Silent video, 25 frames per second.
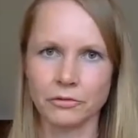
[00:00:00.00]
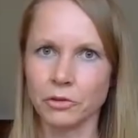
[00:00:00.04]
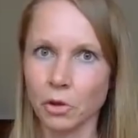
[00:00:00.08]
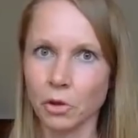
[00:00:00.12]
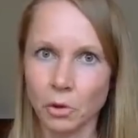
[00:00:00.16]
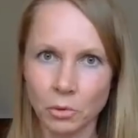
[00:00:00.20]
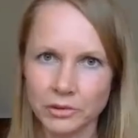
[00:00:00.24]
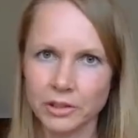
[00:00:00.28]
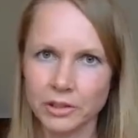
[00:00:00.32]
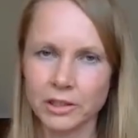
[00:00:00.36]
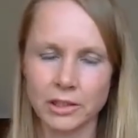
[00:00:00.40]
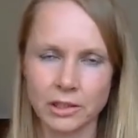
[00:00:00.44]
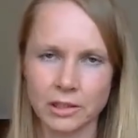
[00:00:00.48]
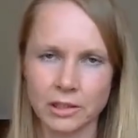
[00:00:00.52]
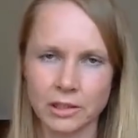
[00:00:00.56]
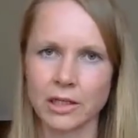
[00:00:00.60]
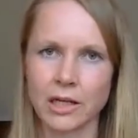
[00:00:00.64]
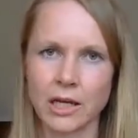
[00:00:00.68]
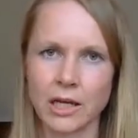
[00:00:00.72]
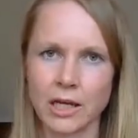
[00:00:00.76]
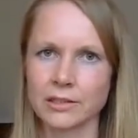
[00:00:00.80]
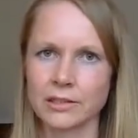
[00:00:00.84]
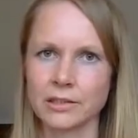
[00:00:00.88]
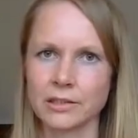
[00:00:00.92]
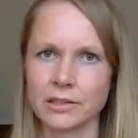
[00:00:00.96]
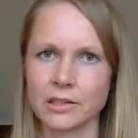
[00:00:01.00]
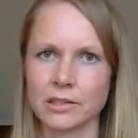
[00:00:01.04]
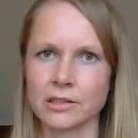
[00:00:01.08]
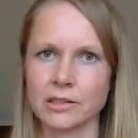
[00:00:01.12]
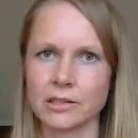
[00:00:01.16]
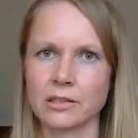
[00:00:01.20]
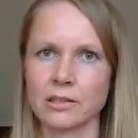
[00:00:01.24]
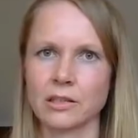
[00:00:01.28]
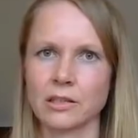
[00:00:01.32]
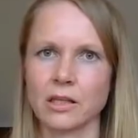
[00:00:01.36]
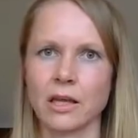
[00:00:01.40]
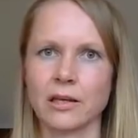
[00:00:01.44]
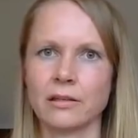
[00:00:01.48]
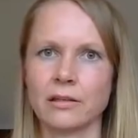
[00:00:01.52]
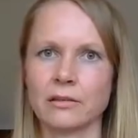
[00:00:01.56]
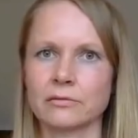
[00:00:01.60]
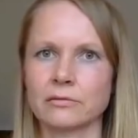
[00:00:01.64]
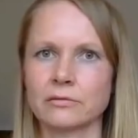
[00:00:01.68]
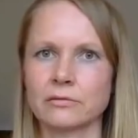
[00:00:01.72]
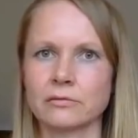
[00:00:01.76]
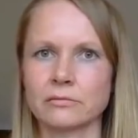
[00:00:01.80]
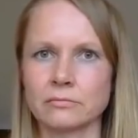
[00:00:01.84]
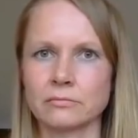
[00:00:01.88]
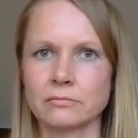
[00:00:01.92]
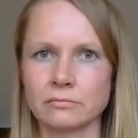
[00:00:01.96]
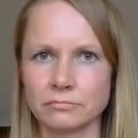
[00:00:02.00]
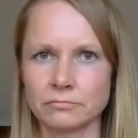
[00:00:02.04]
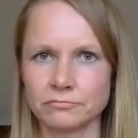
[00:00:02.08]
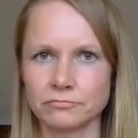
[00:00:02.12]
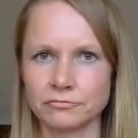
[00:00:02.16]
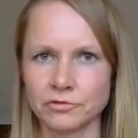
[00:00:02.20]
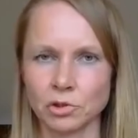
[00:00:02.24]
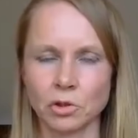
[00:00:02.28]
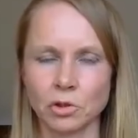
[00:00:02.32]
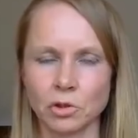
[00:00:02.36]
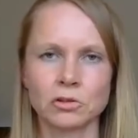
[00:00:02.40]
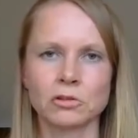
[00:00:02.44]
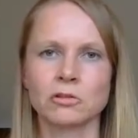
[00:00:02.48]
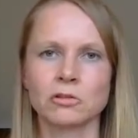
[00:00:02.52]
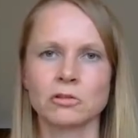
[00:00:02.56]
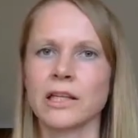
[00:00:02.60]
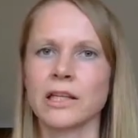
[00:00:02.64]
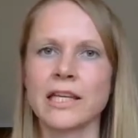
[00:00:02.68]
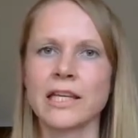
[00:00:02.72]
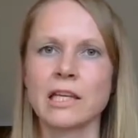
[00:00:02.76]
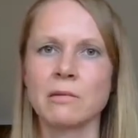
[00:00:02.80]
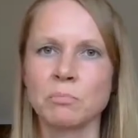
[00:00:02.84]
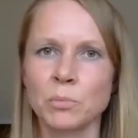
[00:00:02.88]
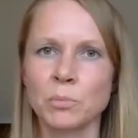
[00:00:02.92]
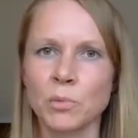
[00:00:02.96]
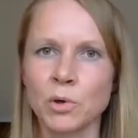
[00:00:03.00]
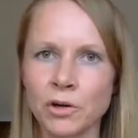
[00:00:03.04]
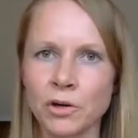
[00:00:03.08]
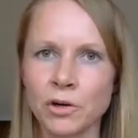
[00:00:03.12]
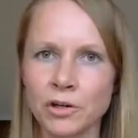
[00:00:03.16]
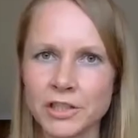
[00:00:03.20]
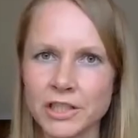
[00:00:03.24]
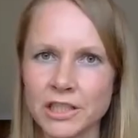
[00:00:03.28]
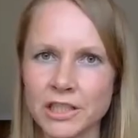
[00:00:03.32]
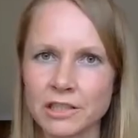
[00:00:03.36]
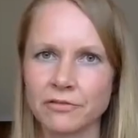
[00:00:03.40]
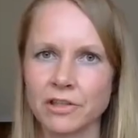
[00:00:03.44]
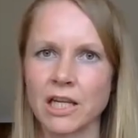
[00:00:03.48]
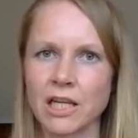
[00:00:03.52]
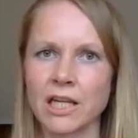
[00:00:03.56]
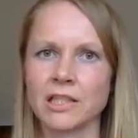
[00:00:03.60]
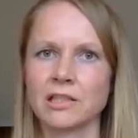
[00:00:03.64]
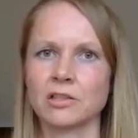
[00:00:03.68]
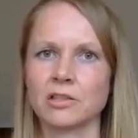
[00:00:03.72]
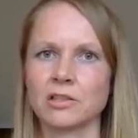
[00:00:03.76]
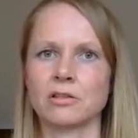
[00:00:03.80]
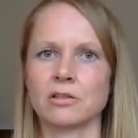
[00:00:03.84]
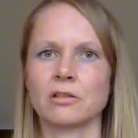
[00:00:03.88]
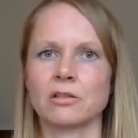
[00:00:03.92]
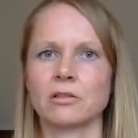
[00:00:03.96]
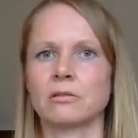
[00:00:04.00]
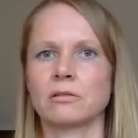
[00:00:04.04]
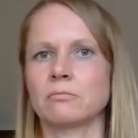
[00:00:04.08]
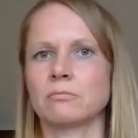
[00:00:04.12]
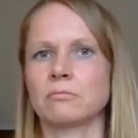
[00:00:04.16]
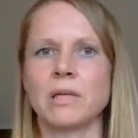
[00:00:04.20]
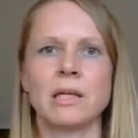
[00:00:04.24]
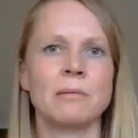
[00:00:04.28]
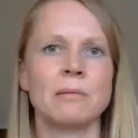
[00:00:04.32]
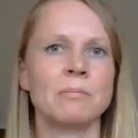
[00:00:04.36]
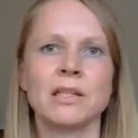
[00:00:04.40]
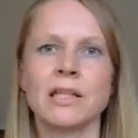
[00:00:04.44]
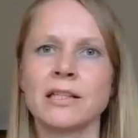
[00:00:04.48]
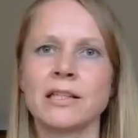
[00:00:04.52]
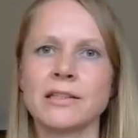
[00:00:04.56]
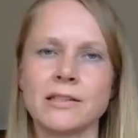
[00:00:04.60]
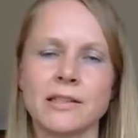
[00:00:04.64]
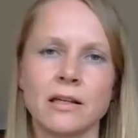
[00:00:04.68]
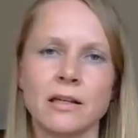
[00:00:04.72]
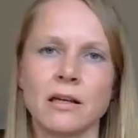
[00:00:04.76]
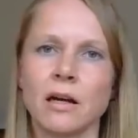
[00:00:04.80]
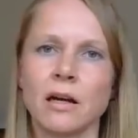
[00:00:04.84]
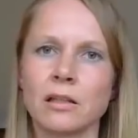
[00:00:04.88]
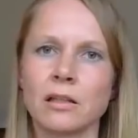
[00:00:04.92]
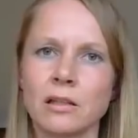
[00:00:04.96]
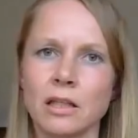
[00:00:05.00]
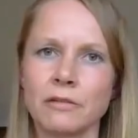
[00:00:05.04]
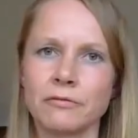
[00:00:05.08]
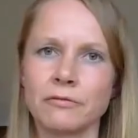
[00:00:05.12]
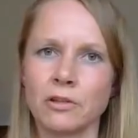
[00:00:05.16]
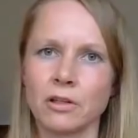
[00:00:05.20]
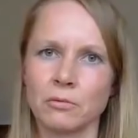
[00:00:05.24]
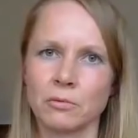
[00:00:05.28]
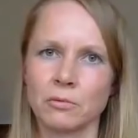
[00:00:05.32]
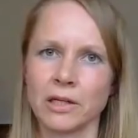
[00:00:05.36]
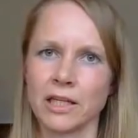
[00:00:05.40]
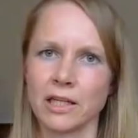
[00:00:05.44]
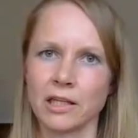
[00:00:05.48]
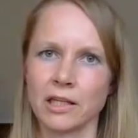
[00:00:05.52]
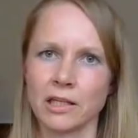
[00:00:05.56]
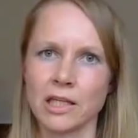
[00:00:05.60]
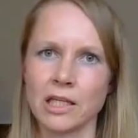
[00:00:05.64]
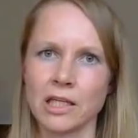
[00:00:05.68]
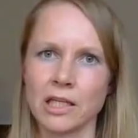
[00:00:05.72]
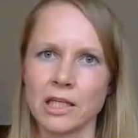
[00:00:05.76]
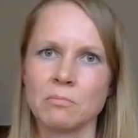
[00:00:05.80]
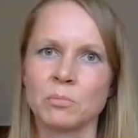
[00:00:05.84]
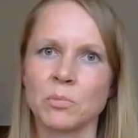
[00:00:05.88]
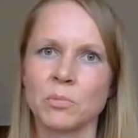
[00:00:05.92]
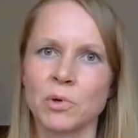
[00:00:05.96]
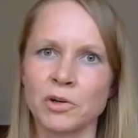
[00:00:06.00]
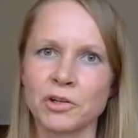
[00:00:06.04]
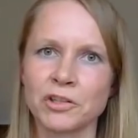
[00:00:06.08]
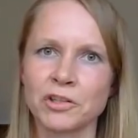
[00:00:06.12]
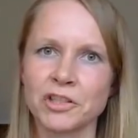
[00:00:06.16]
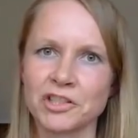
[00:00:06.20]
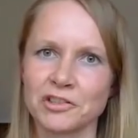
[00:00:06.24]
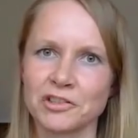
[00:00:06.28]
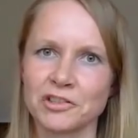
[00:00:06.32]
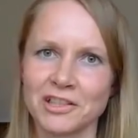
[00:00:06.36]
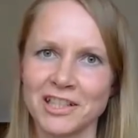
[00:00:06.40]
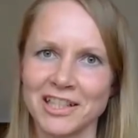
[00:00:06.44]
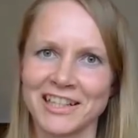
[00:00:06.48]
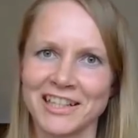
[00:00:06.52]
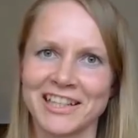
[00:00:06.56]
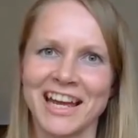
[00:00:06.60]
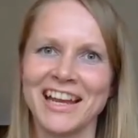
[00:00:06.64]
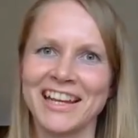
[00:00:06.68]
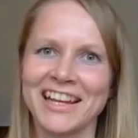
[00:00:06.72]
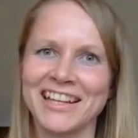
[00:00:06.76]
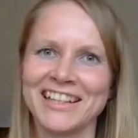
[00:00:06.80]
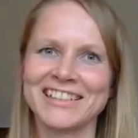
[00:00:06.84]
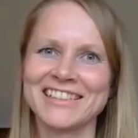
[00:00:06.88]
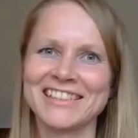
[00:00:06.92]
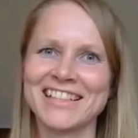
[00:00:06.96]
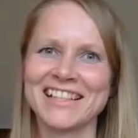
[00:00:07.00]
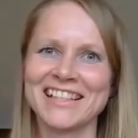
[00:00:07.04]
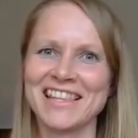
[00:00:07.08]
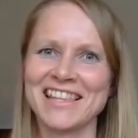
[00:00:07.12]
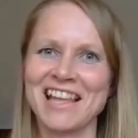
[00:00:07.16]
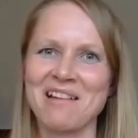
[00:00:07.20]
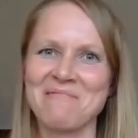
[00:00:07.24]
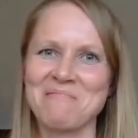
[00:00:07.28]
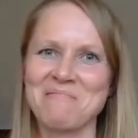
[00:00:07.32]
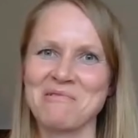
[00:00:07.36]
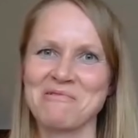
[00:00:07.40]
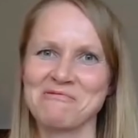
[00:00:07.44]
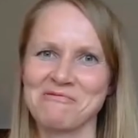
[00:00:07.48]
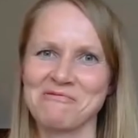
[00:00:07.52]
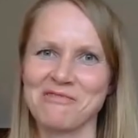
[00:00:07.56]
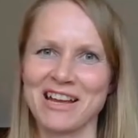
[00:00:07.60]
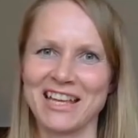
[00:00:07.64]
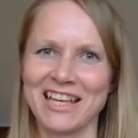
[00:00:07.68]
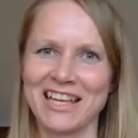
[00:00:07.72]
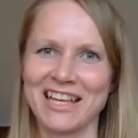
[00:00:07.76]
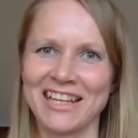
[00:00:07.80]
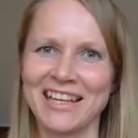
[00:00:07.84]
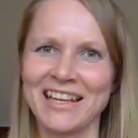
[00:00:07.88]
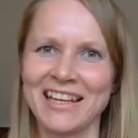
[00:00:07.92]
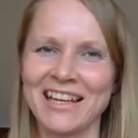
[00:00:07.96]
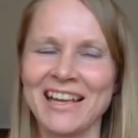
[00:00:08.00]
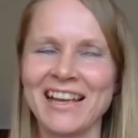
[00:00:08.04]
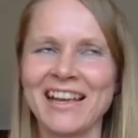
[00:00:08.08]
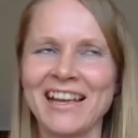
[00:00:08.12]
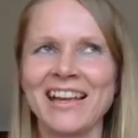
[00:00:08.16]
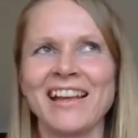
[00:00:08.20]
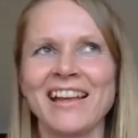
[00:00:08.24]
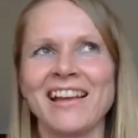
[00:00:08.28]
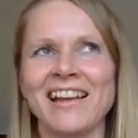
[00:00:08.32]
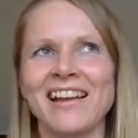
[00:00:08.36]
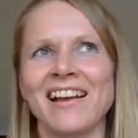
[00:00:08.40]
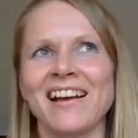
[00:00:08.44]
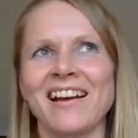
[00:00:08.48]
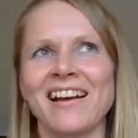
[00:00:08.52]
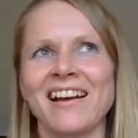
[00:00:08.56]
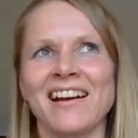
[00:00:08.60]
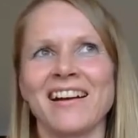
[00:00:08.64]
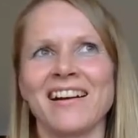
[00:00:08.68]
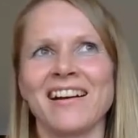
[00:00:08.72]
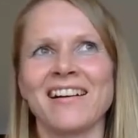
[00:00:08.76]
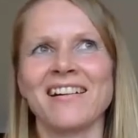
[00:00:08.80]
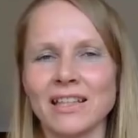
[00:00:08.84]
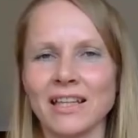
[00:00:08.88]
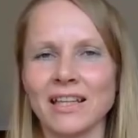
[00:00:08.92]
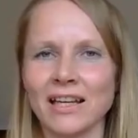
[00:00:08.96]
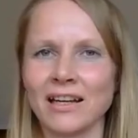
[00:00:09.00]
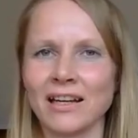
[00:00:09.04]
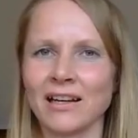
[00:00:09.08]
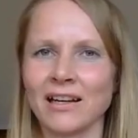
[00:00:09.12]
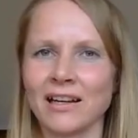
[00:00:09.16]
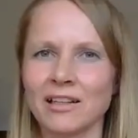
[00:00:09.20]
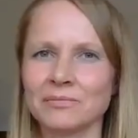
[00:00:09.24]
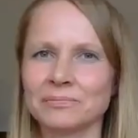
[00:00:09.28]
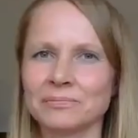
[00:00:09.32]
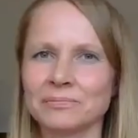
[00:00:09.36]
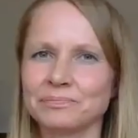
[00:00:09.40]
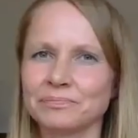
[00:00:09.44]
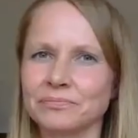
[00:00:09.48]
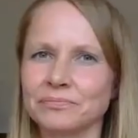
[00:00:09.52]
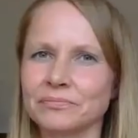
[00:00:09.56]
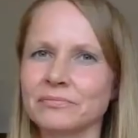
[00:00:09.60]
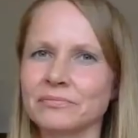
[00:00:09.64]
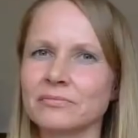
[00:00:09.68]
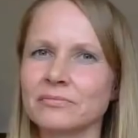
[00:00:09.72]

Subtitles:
nothingness, just like totally immersive nature. Maybe that's the God level awakening, immersion in that type of way. Yeah,